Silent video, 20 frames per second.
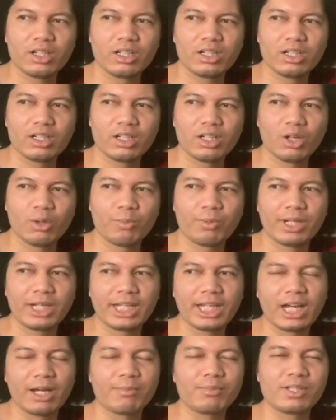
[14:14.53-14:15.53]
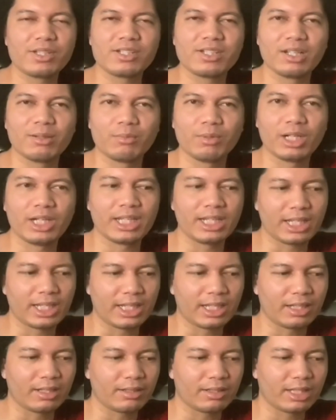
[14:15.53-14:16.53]
opening up to someone
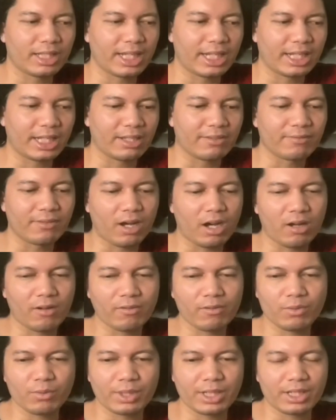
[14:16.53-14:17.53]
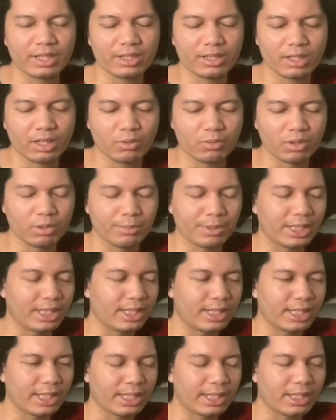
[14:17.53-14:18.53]
and getting involved with a
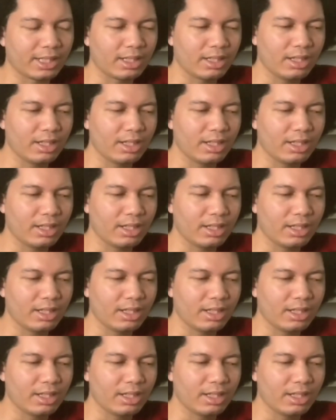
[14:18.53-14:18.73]
woman, and